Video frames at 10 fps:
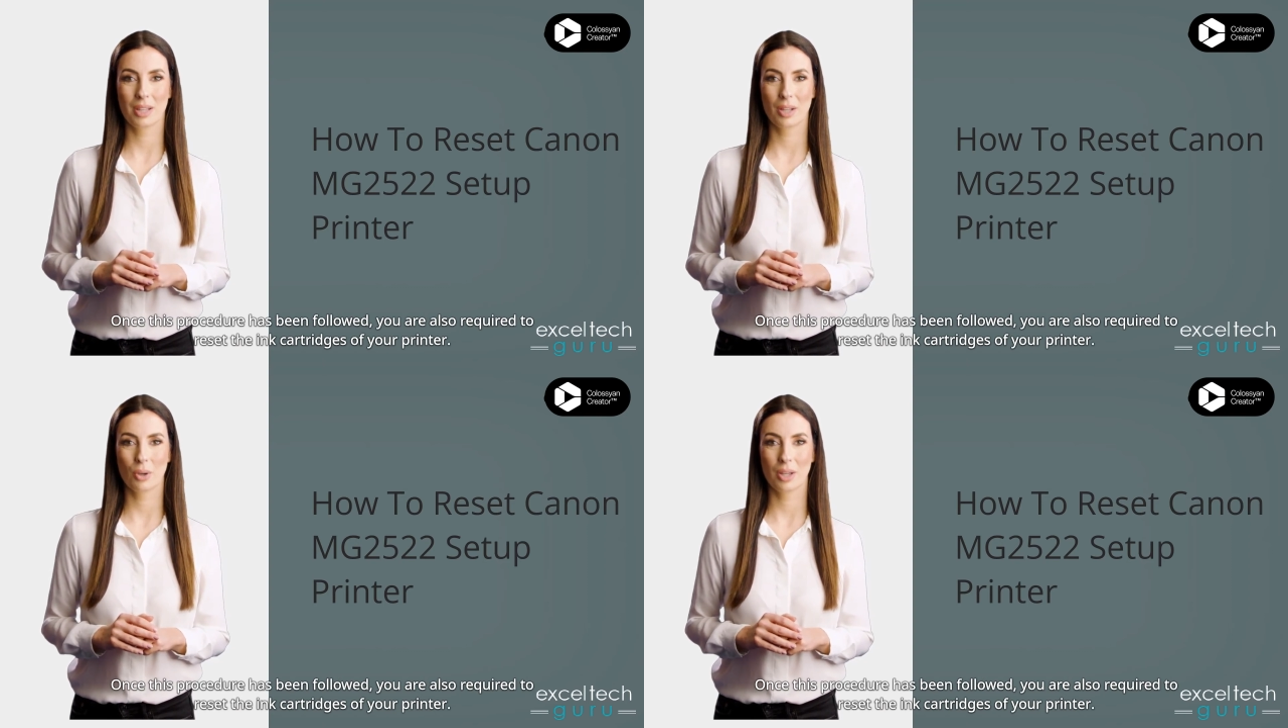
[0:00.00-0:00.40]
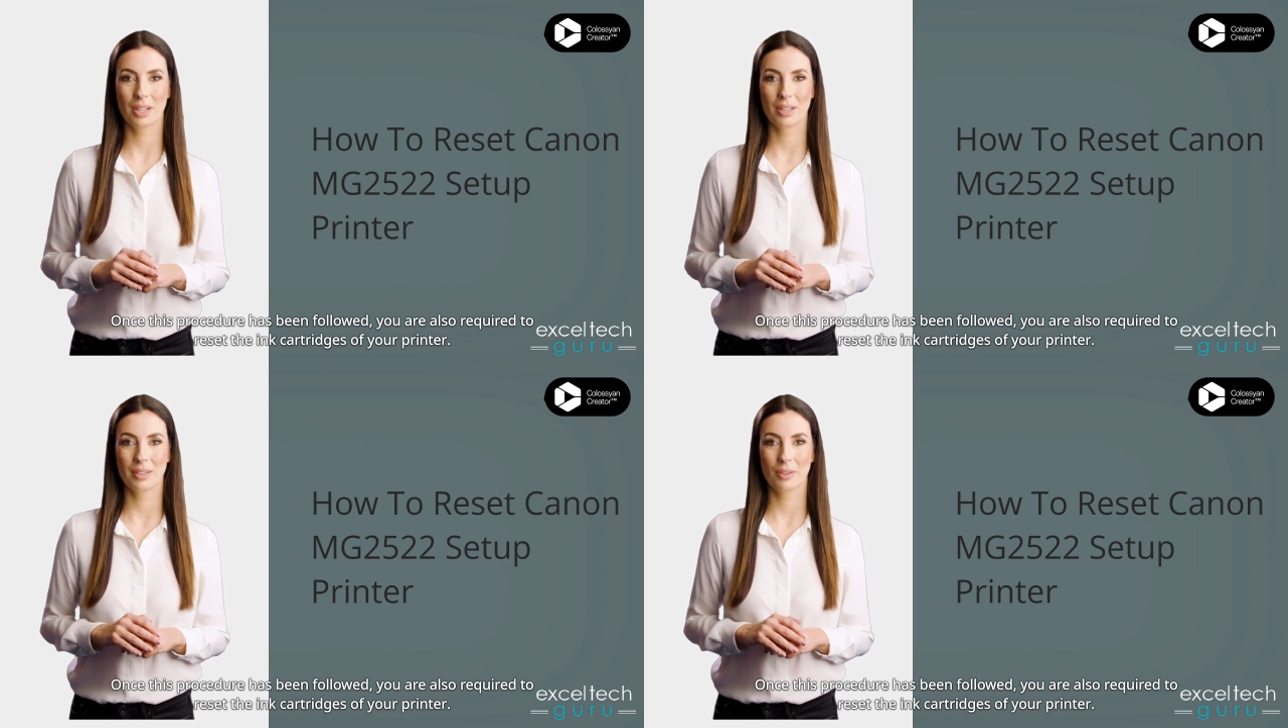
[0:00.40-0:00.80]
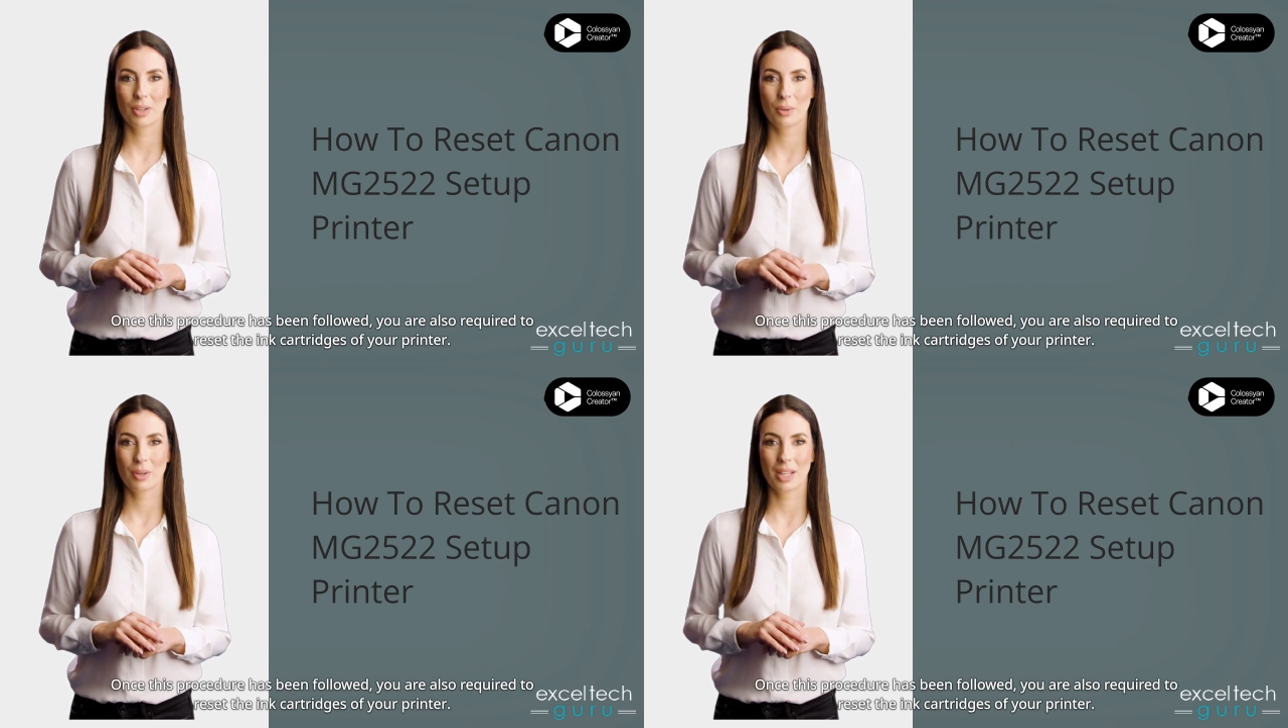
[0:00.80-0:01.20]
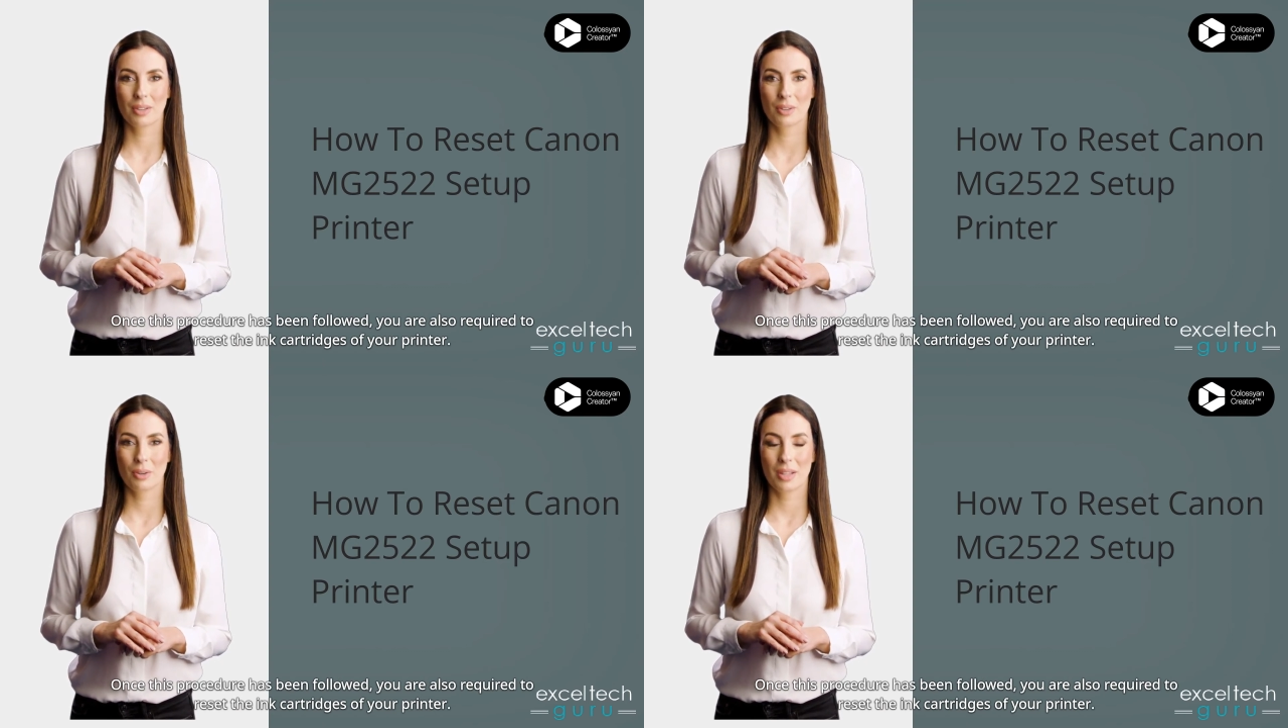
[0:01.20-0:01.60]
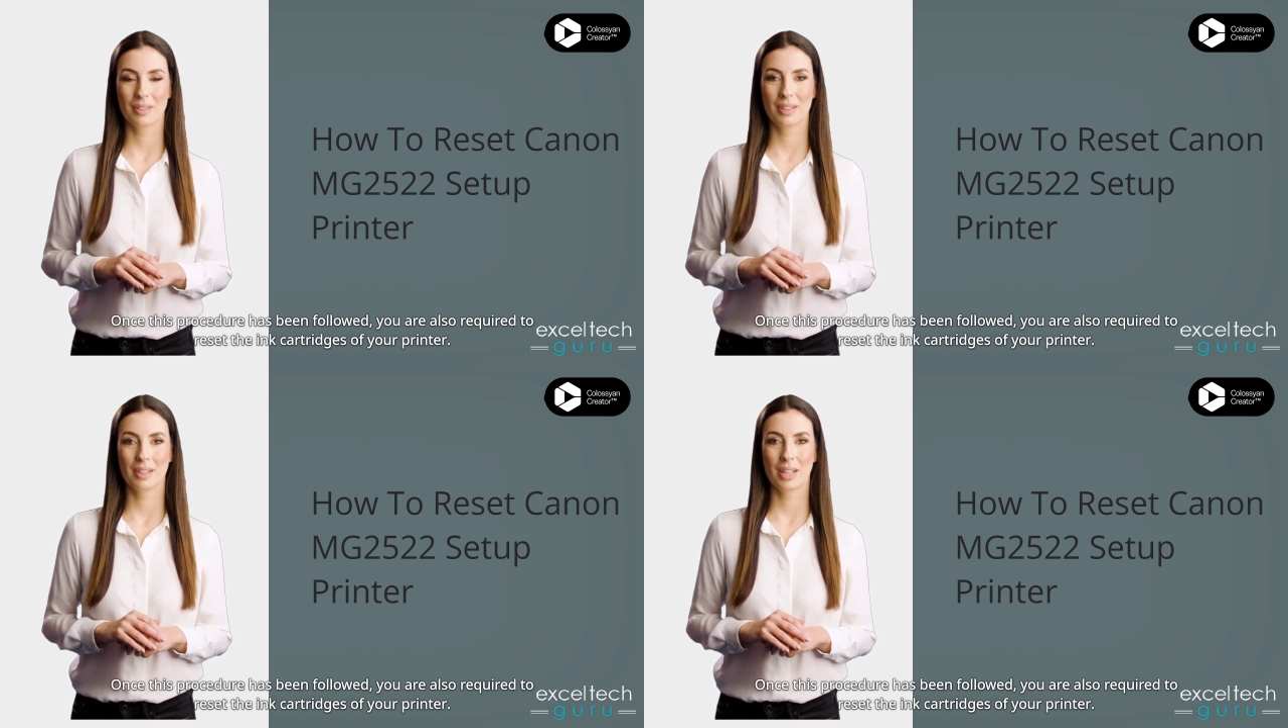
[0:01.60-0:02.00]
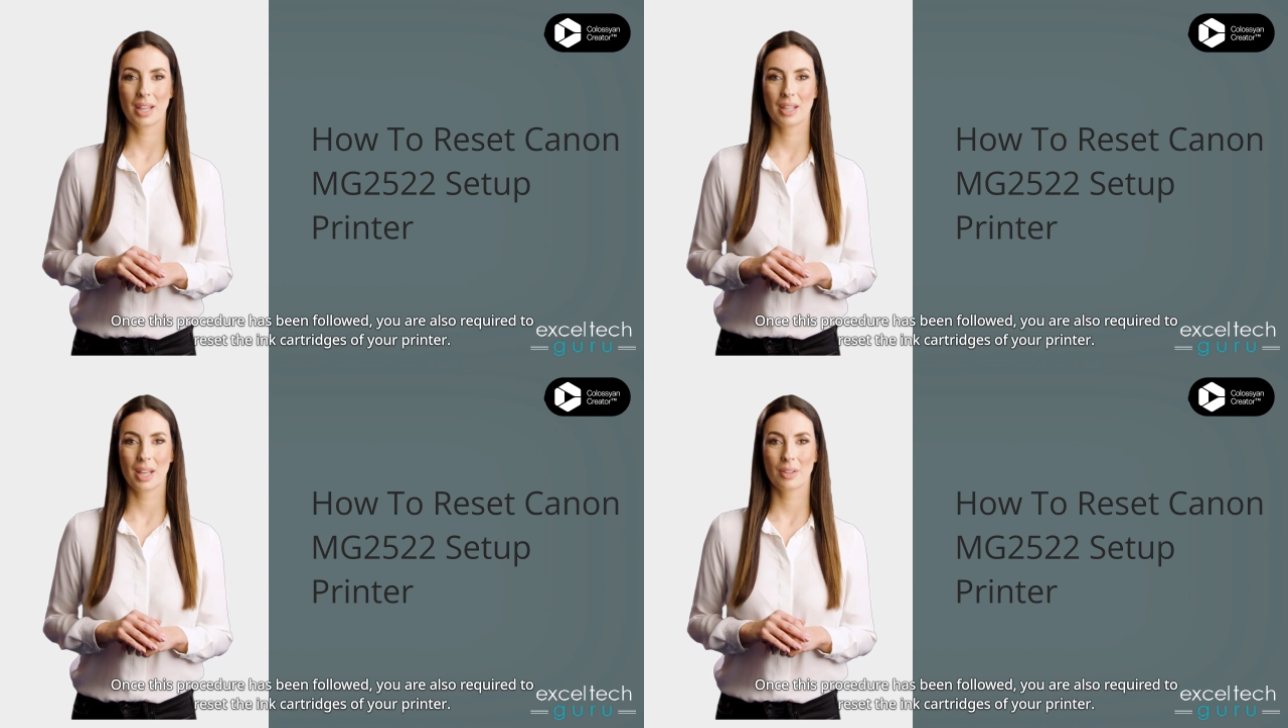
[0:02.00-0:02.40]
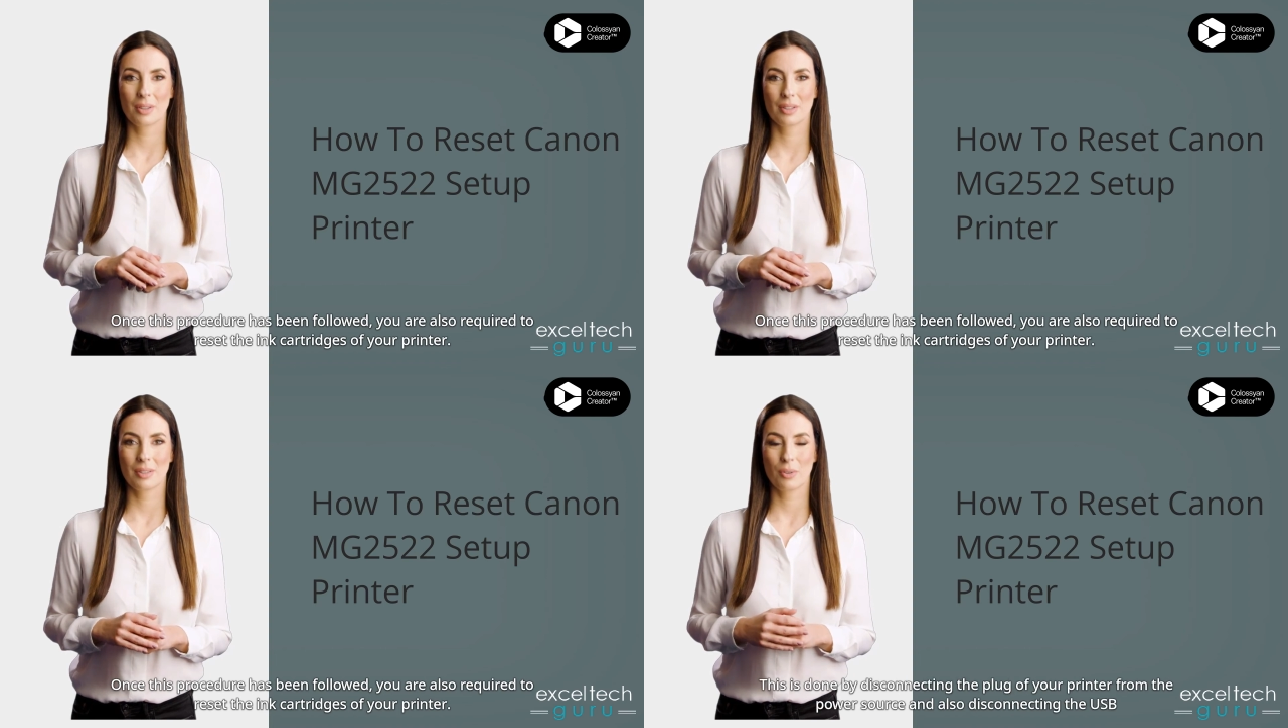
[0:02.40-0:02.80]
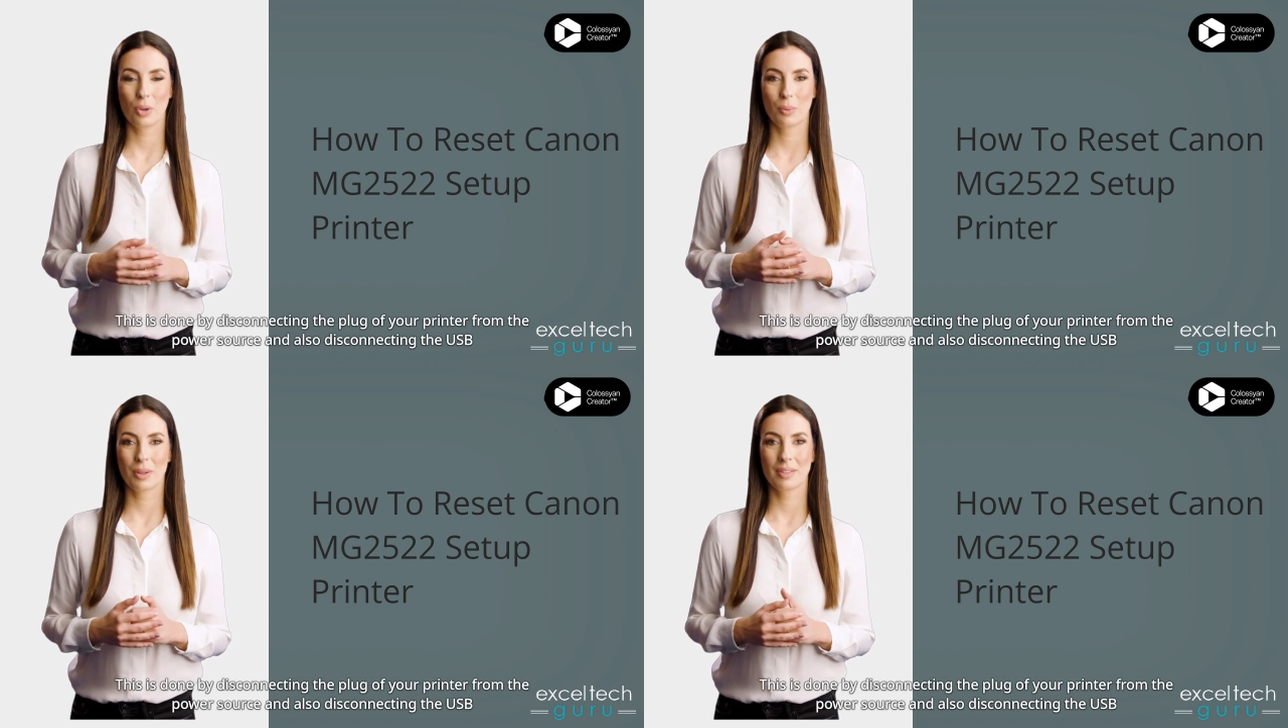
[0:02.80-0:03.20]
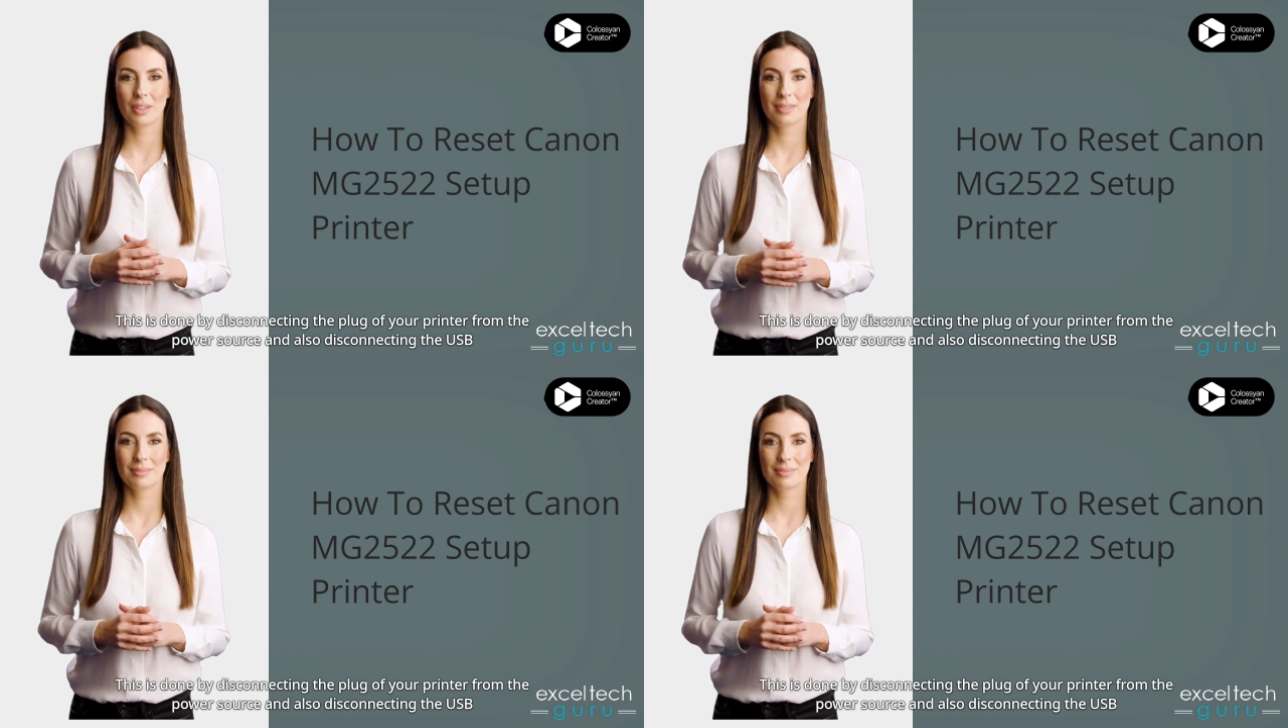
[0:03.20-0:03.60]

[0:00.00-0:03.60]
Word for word: you are also required to reset the ink cartridges of your printer.